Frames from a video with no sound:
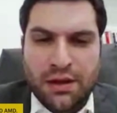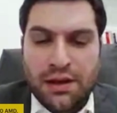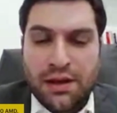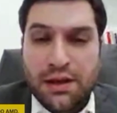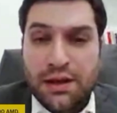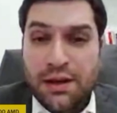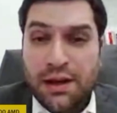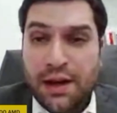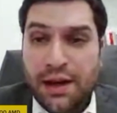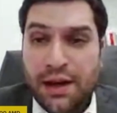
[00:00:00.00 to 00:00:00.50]

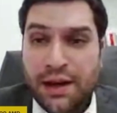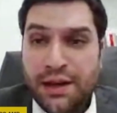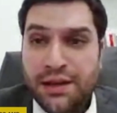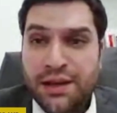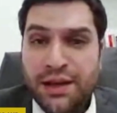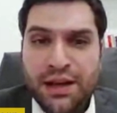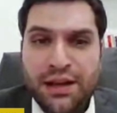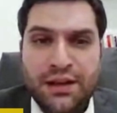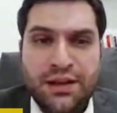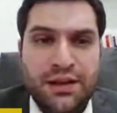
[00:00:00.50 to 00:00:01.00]
Uh, hi
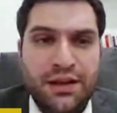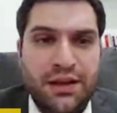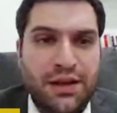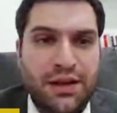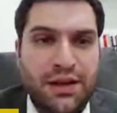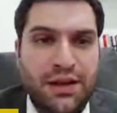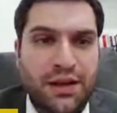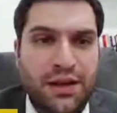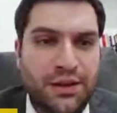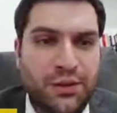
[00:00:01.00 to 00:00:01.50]
again,
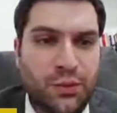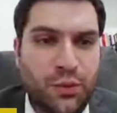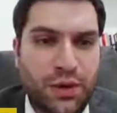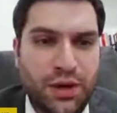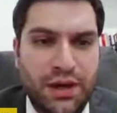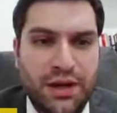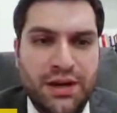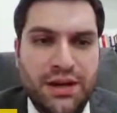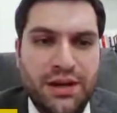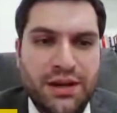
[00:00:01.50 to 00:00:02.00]
and
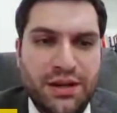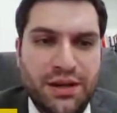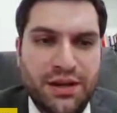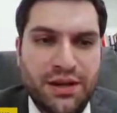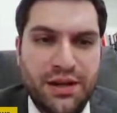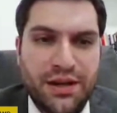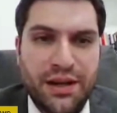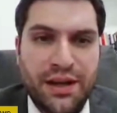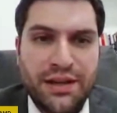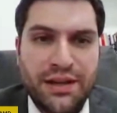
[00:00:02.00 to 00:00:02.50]
we are
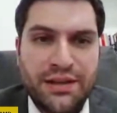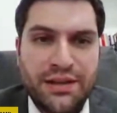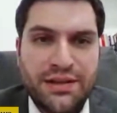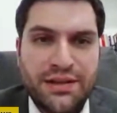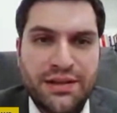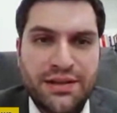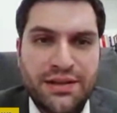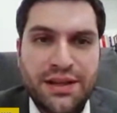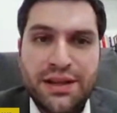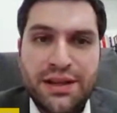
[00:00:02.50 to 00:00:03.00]
at
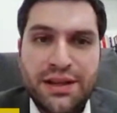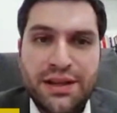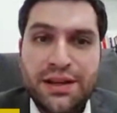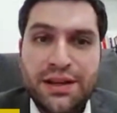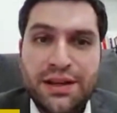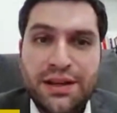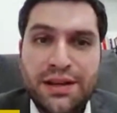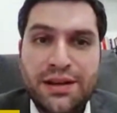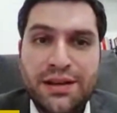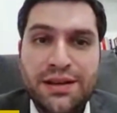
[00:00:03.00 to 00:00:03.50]

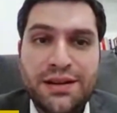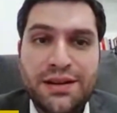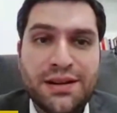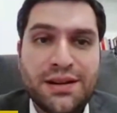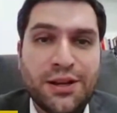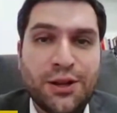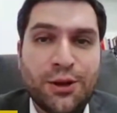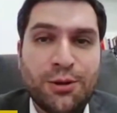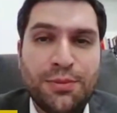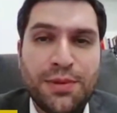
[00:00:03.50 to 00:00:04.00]
the
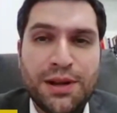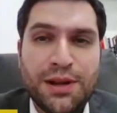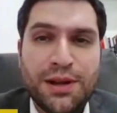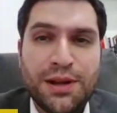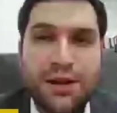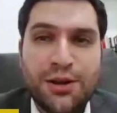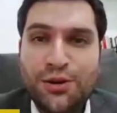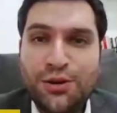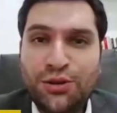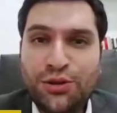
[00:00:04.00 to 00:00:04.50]
Global
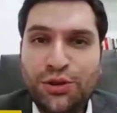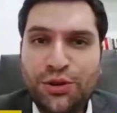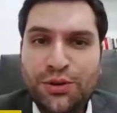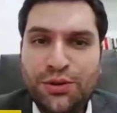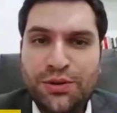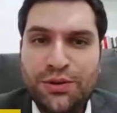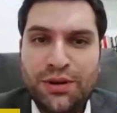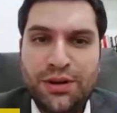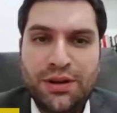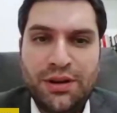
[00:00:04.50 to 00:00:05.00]

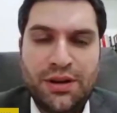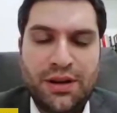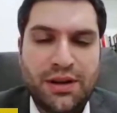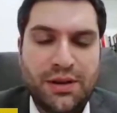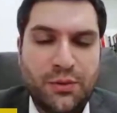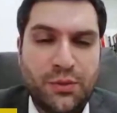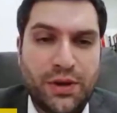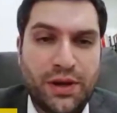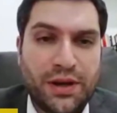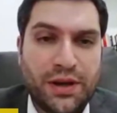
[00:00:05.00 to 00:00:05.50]

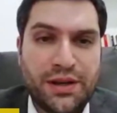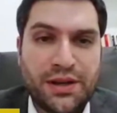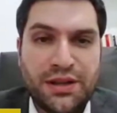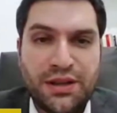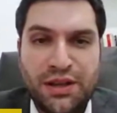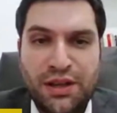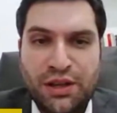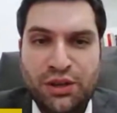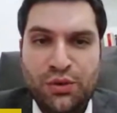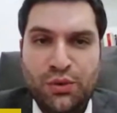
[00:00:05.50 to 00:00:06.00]
Oncothon. We are
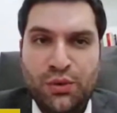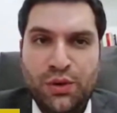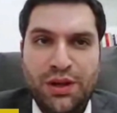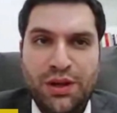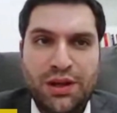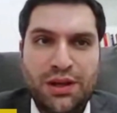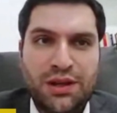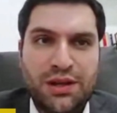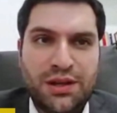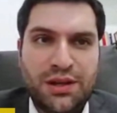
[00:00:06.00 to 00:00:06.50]

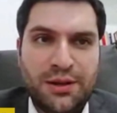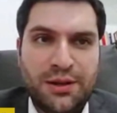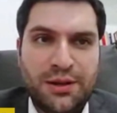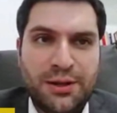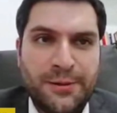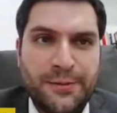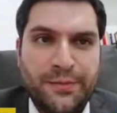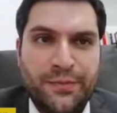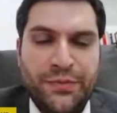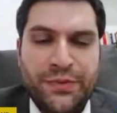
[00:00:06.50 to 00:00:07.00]
continuing.
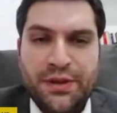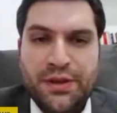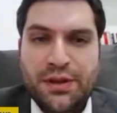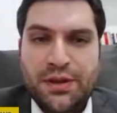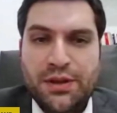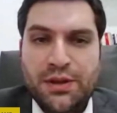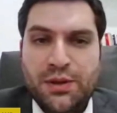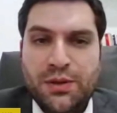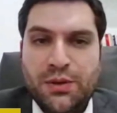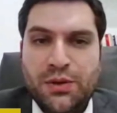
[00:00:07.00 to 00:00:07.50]

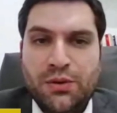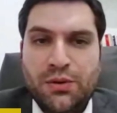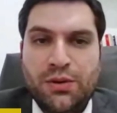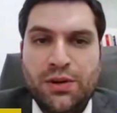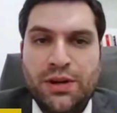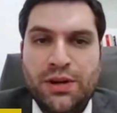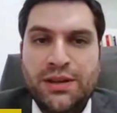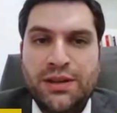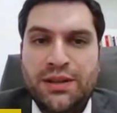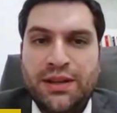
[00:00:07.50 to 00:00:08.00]
Uh,
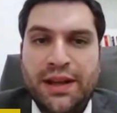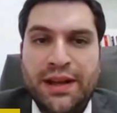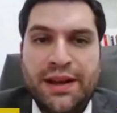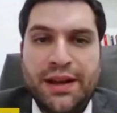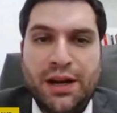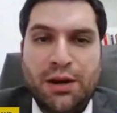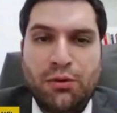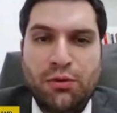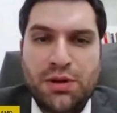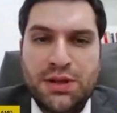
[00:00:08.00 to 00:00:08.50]
already 10
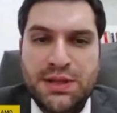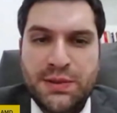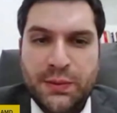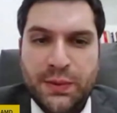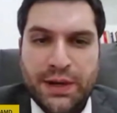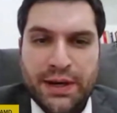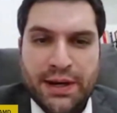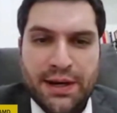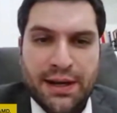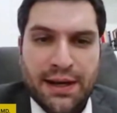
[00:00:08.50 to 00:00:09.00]
hours
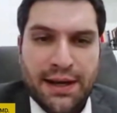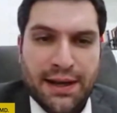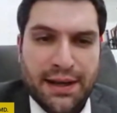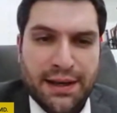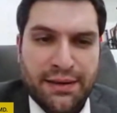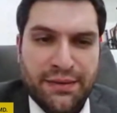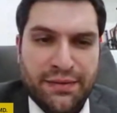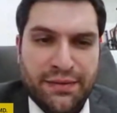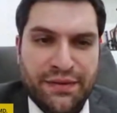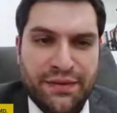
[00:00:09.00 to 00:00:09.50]
we are
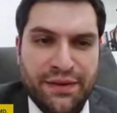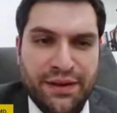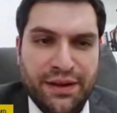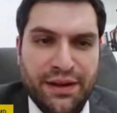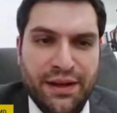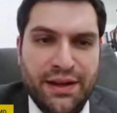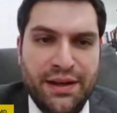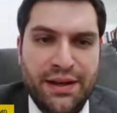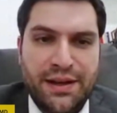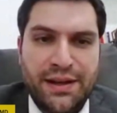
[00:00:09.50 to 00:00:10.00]
live,
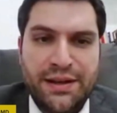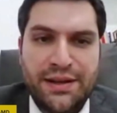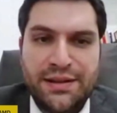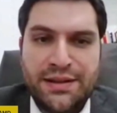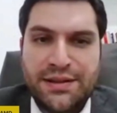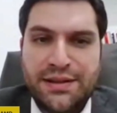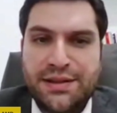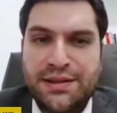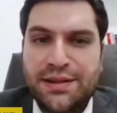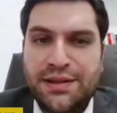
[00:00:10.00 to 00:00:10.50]

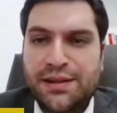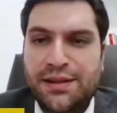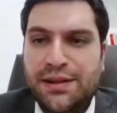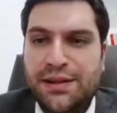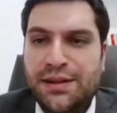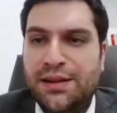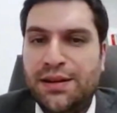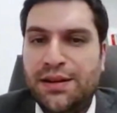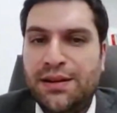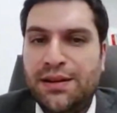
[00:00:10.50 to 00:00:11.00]
and
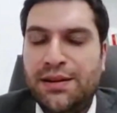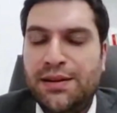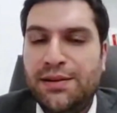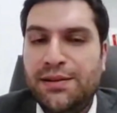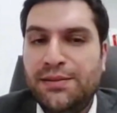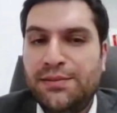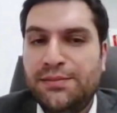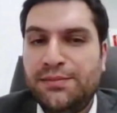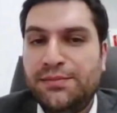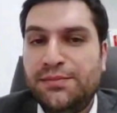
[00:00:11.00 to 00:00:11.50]

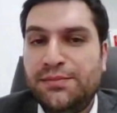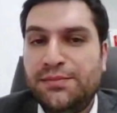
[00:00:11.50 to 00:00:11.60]
uh,